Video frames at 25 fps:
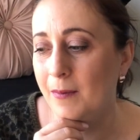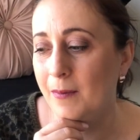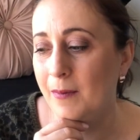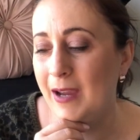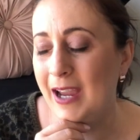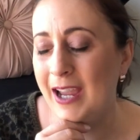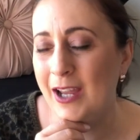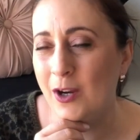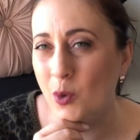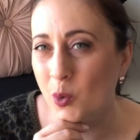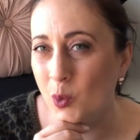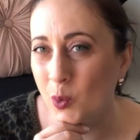
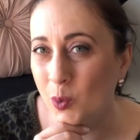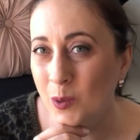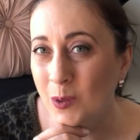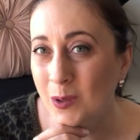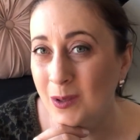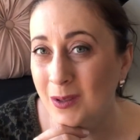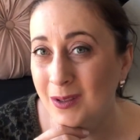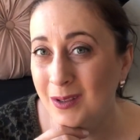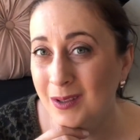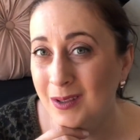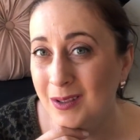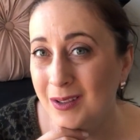at all.
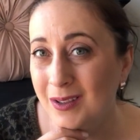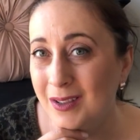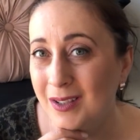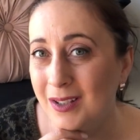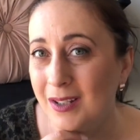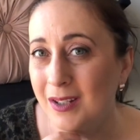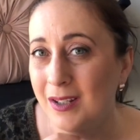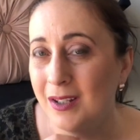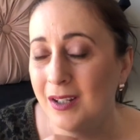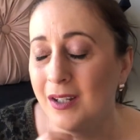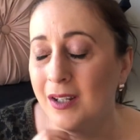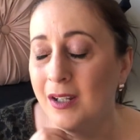
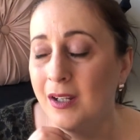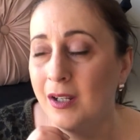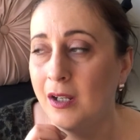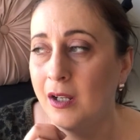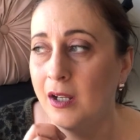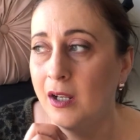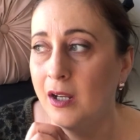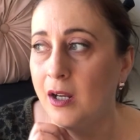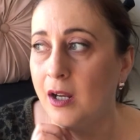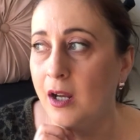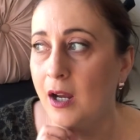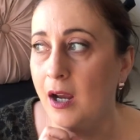
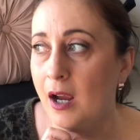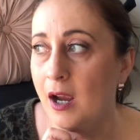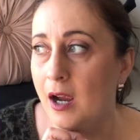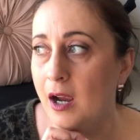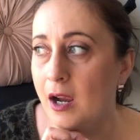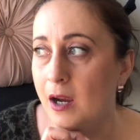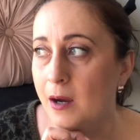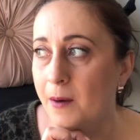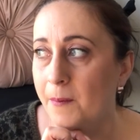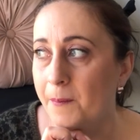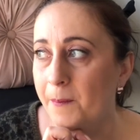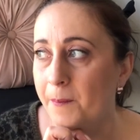
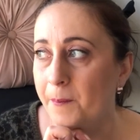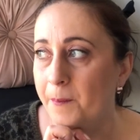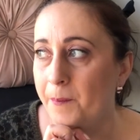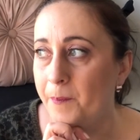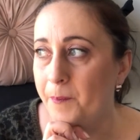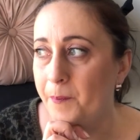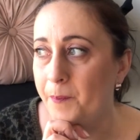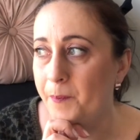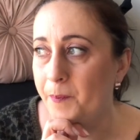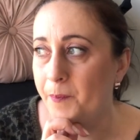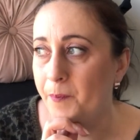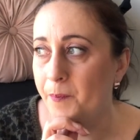I
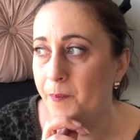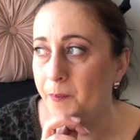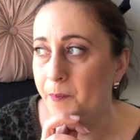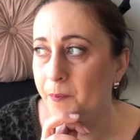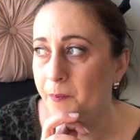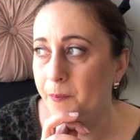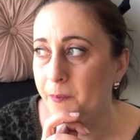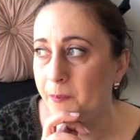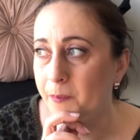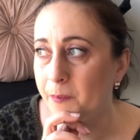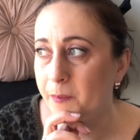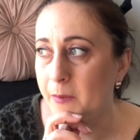
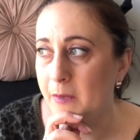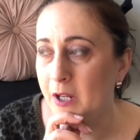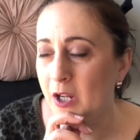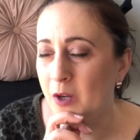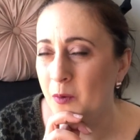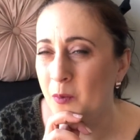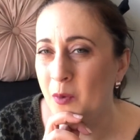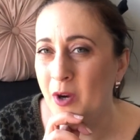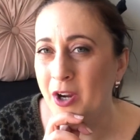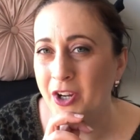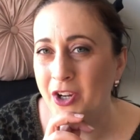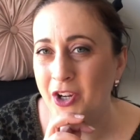
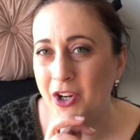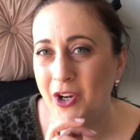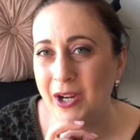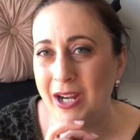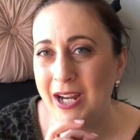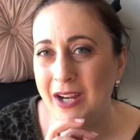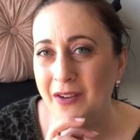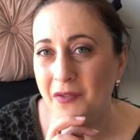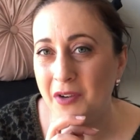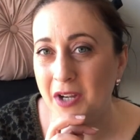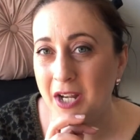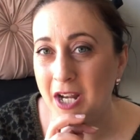might go
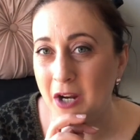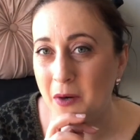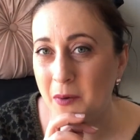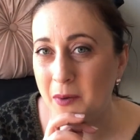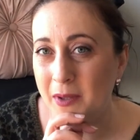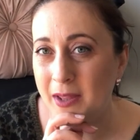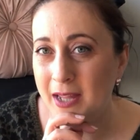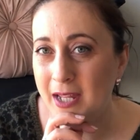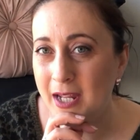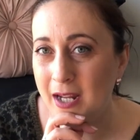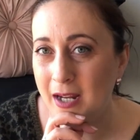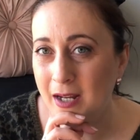every now
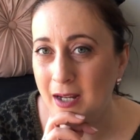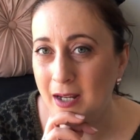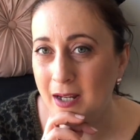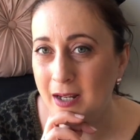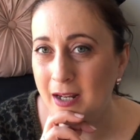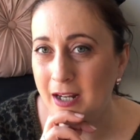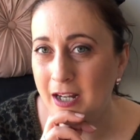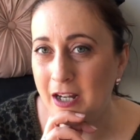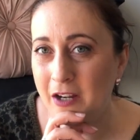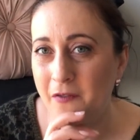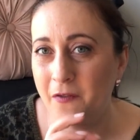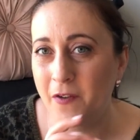and then,
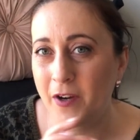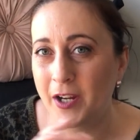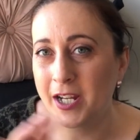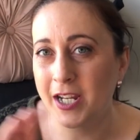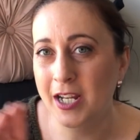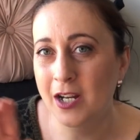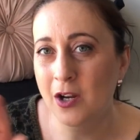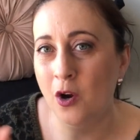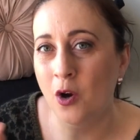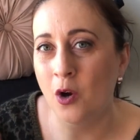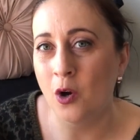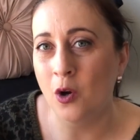and if I
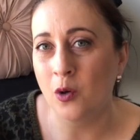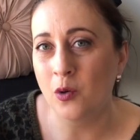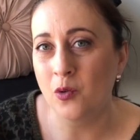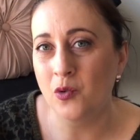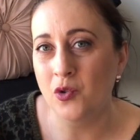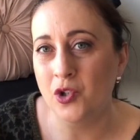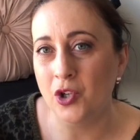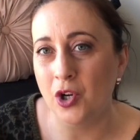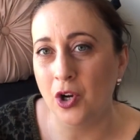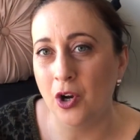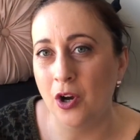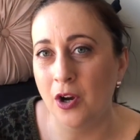can
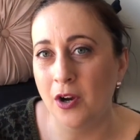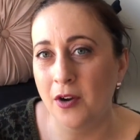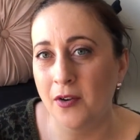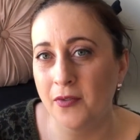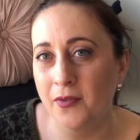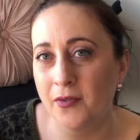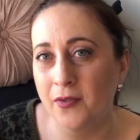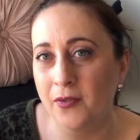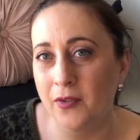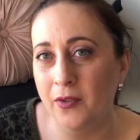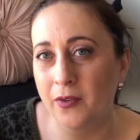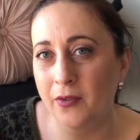hold
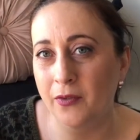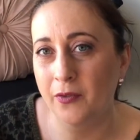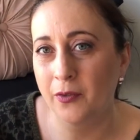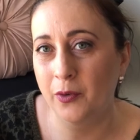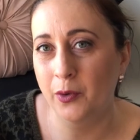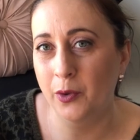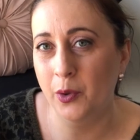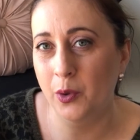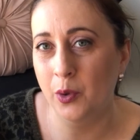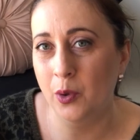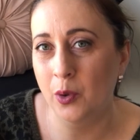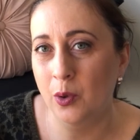off for
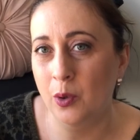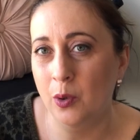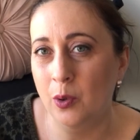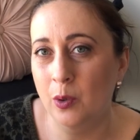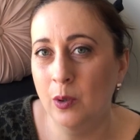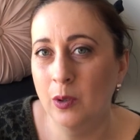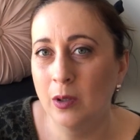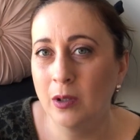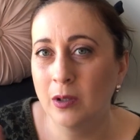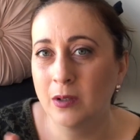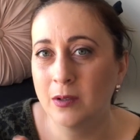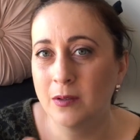the
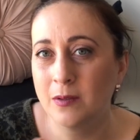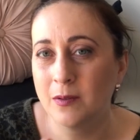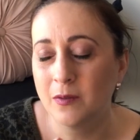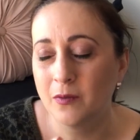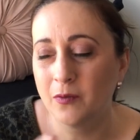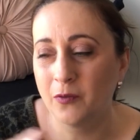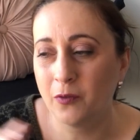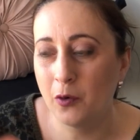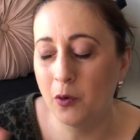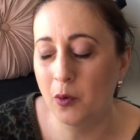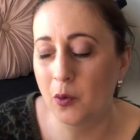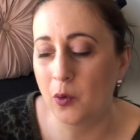haul,
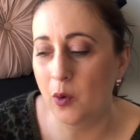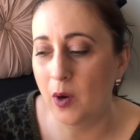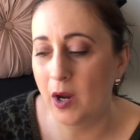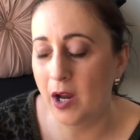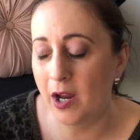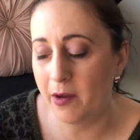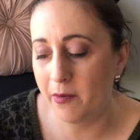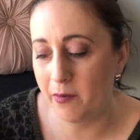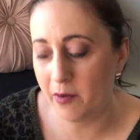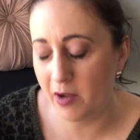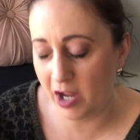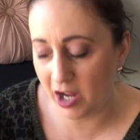for
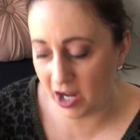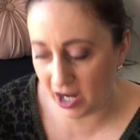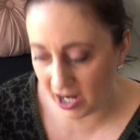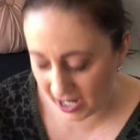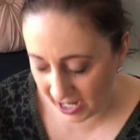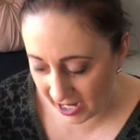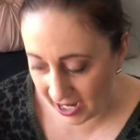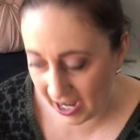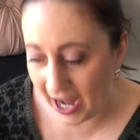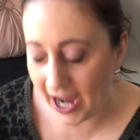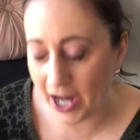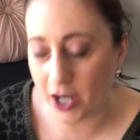
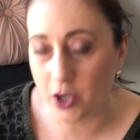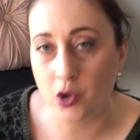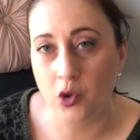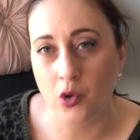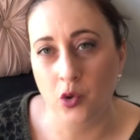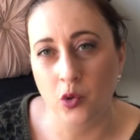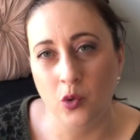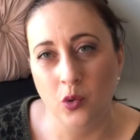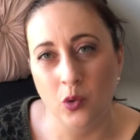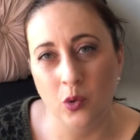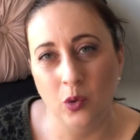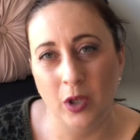an
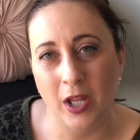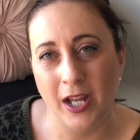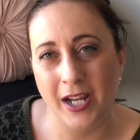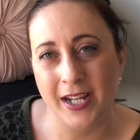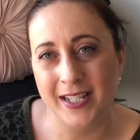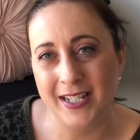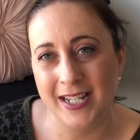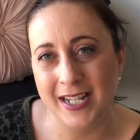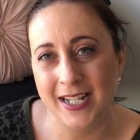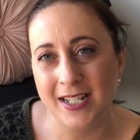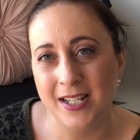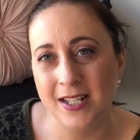actual, like,
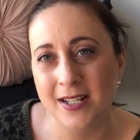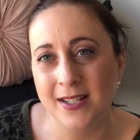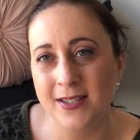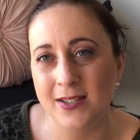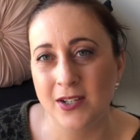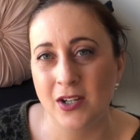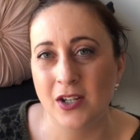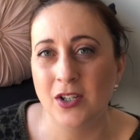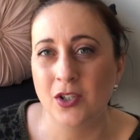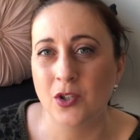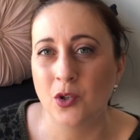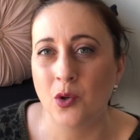decent
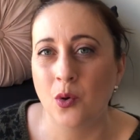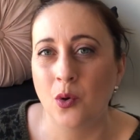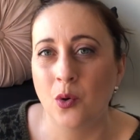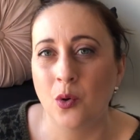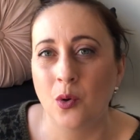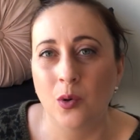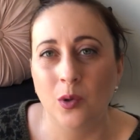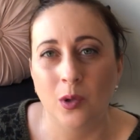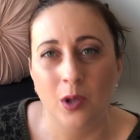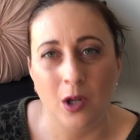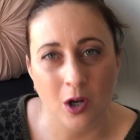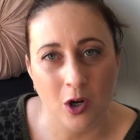size
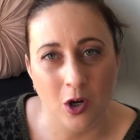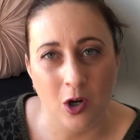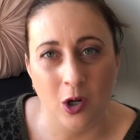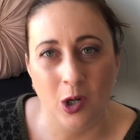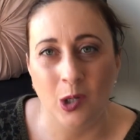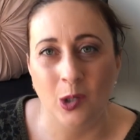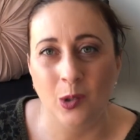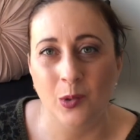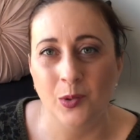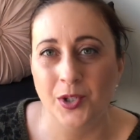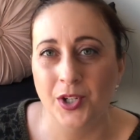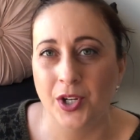haul, I'll
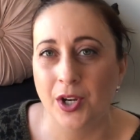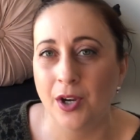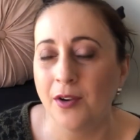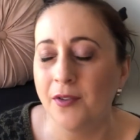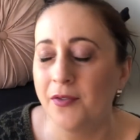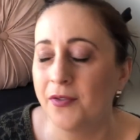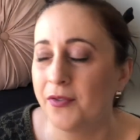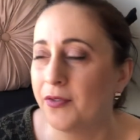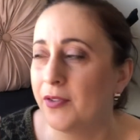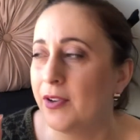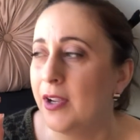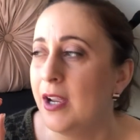hold
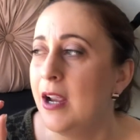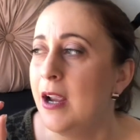off.